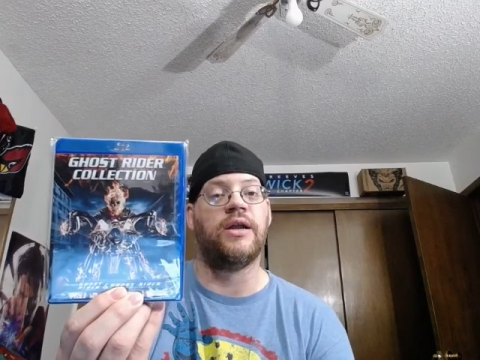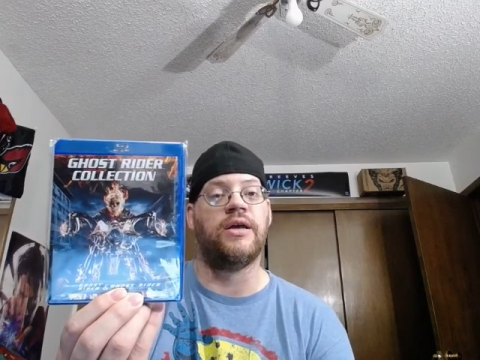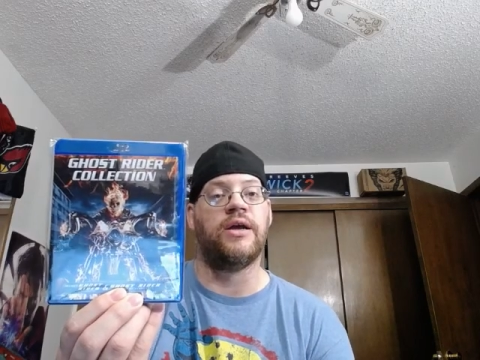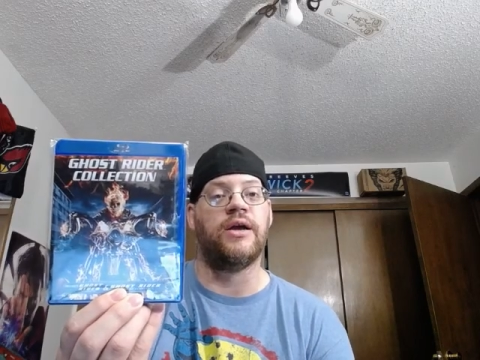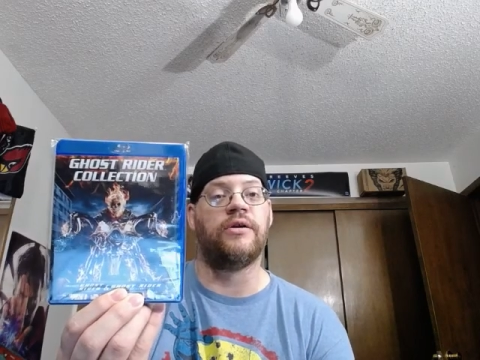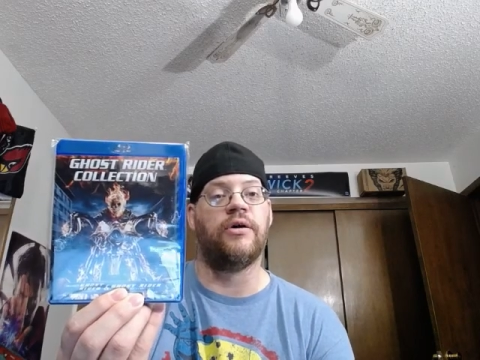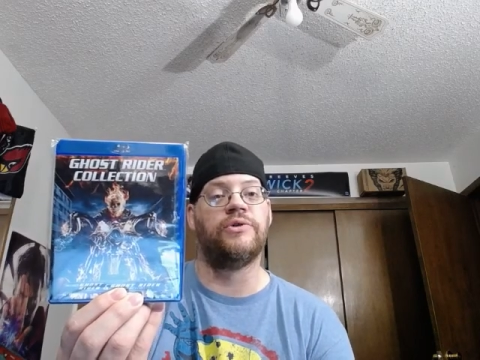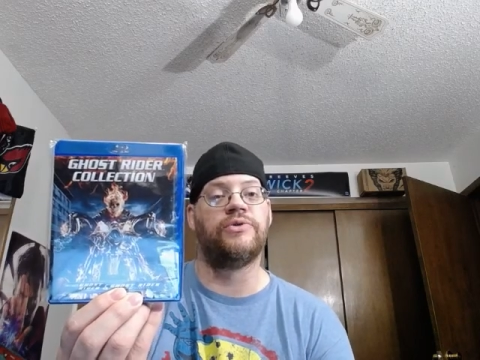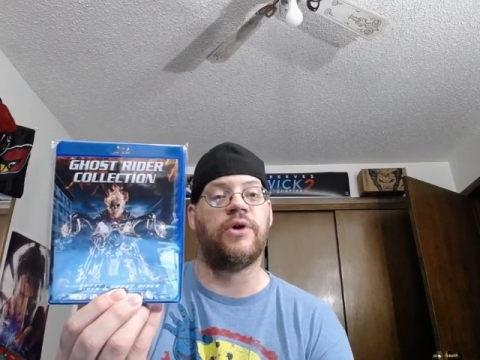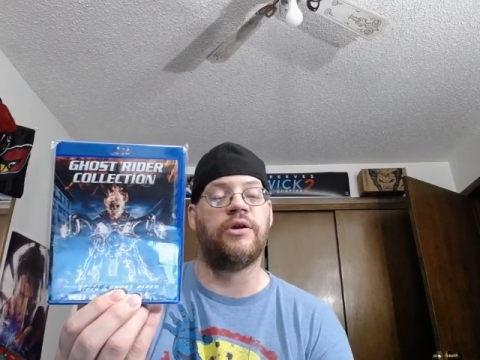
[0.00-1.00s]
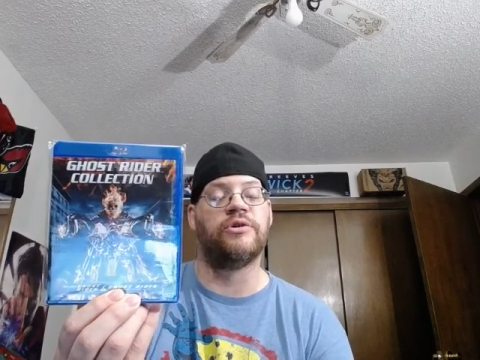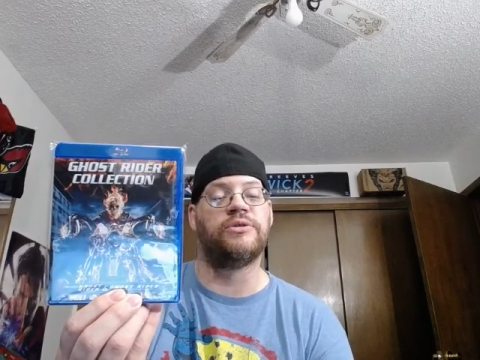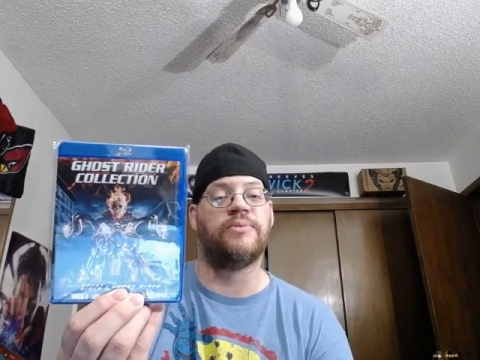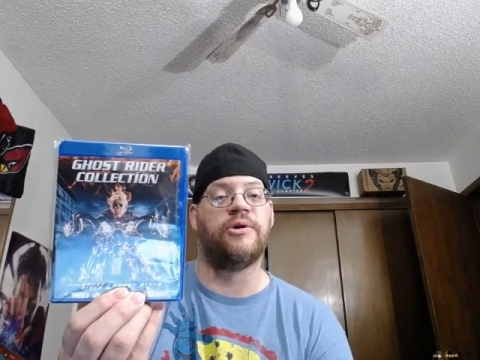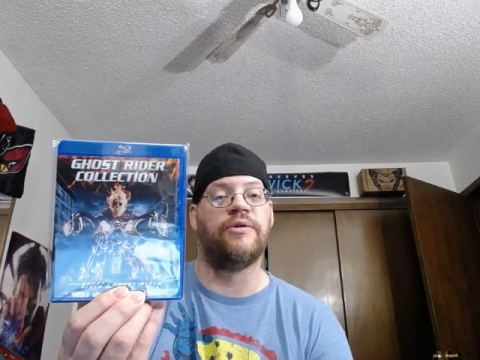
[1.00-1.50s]
and Ghost Rider:
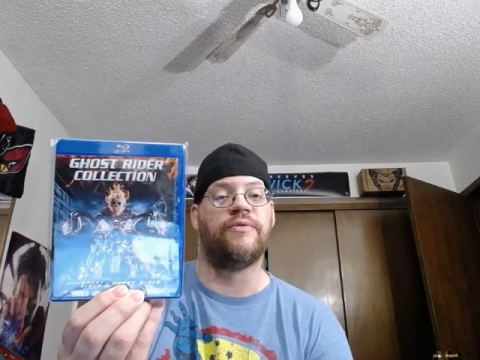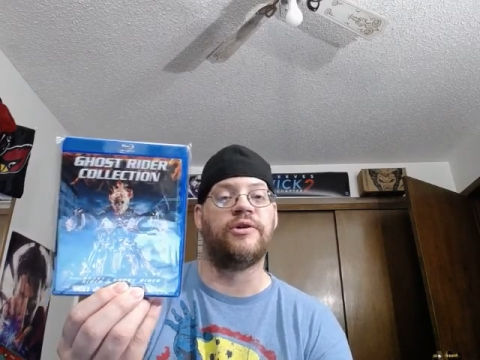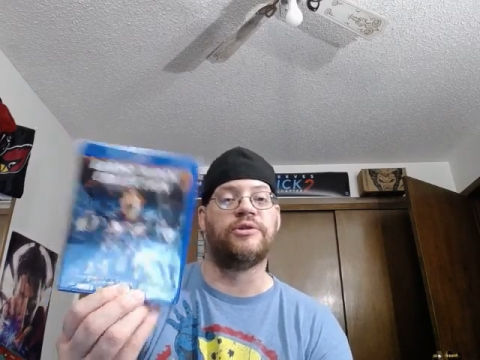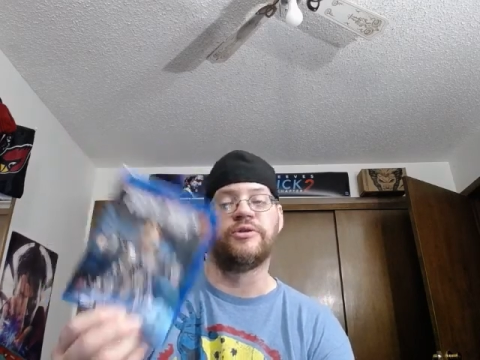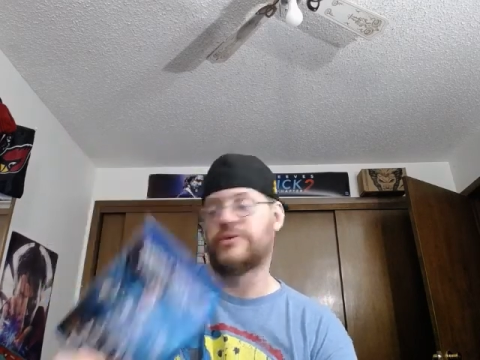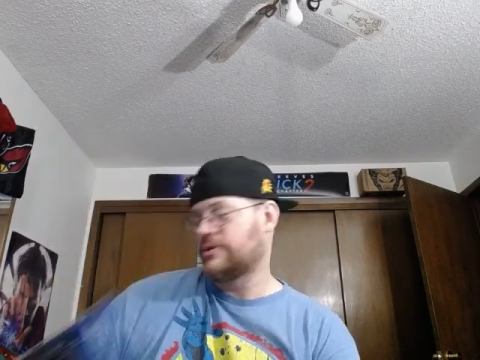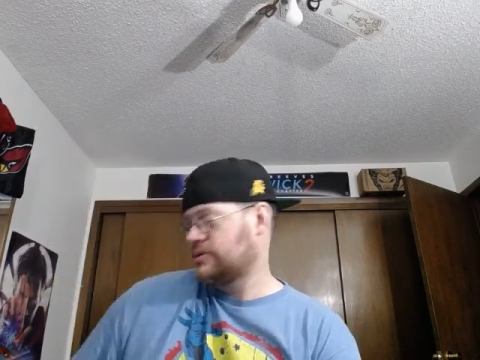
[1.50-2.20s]
Spirit of Vengeance.